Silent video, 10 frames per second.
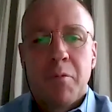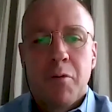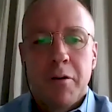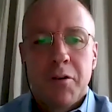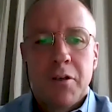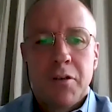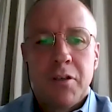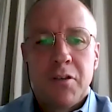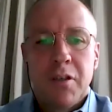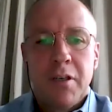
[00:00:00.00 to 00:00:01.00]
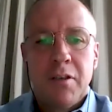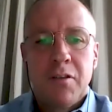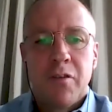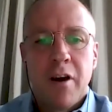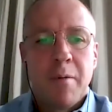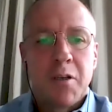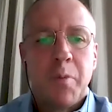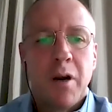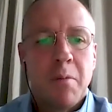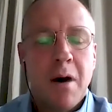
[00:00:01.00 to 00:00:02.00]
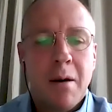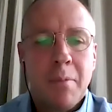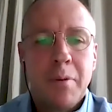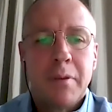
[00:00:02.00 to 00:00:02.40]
the process is very much bottom up,